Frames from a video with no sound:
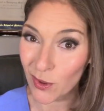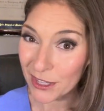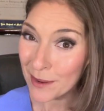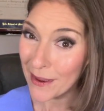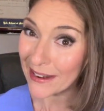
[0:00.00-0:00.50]

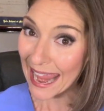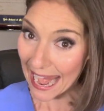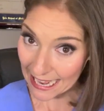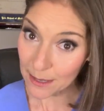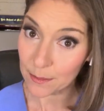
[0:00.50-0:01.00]
only about
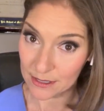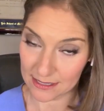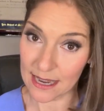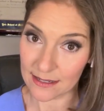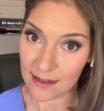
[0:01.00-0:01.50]

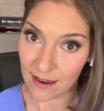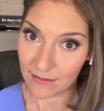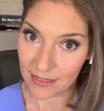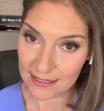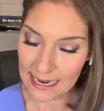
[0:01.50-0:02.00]
8% of
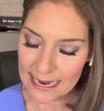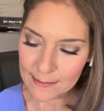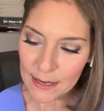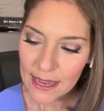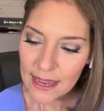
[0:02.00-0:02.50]
the time.